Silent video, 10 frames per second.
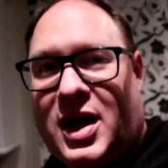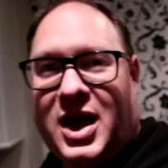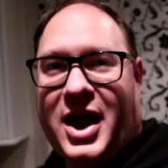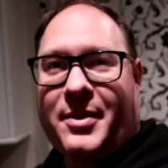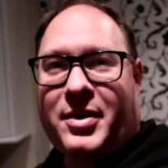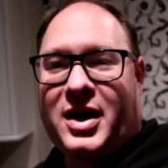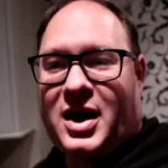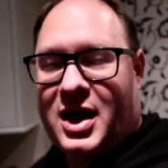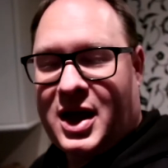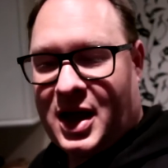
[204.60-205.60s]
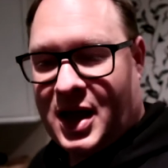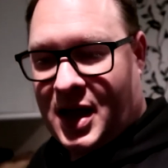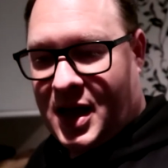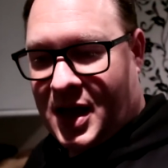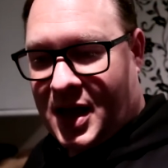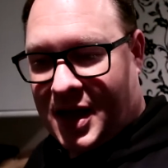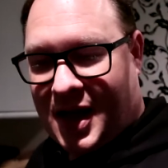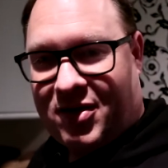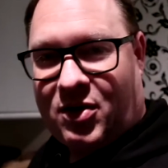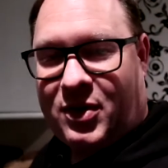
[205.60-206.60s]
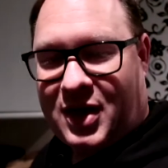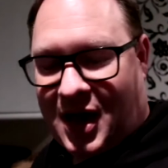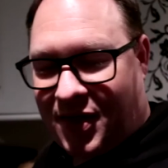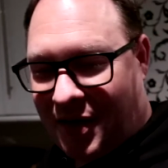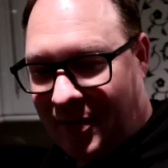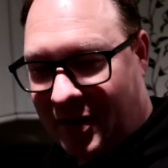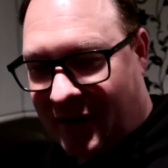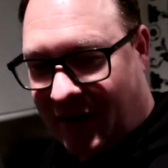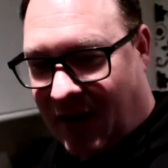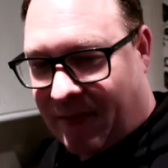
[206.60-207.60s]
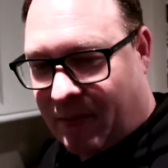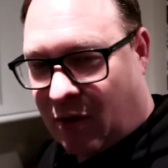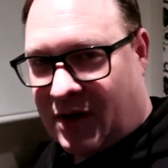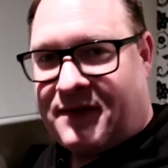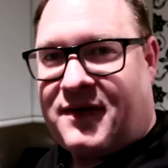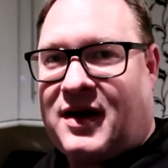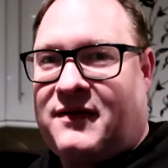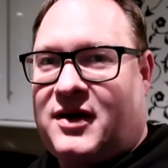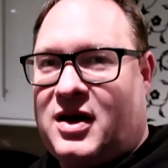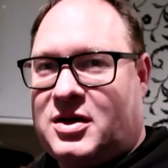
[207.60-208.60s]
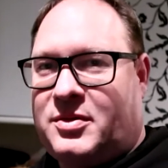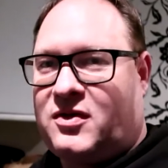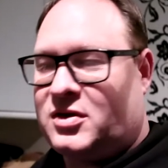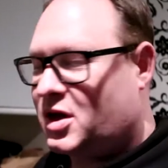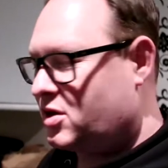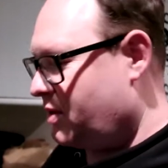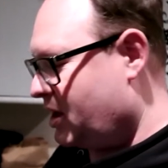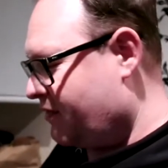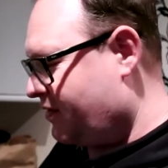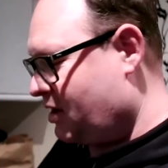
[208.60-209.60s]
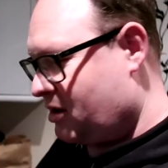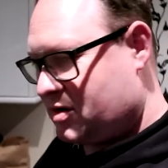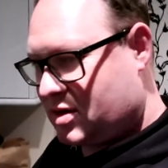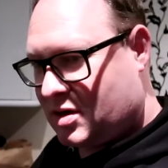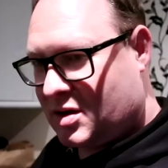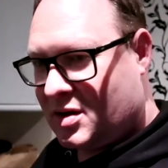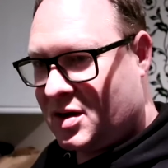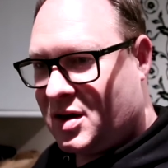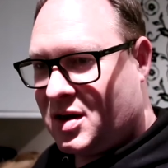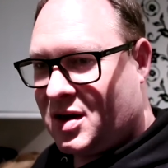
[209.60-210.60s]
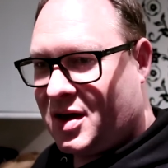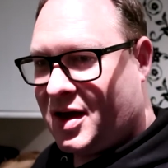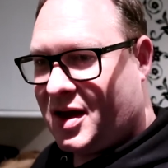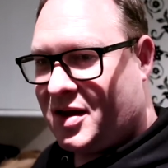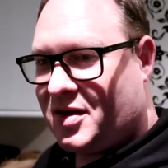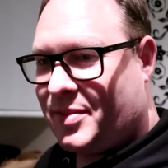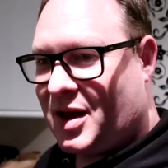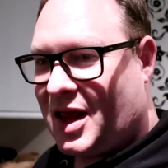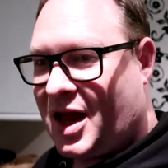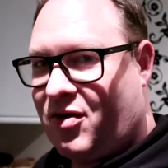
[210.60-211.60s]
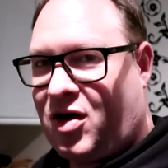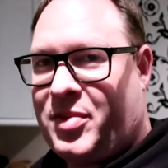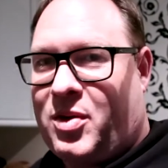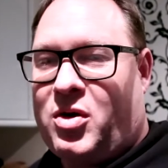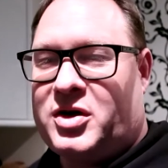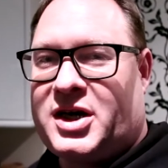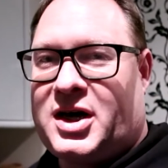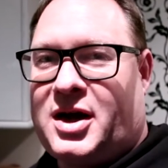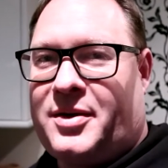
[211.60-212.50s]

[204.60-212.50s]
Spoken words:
yeah, I'm gonna get on with that. I think I'm gonna get Molly fed first before I start doing anything, because it is a bit later. I've been watching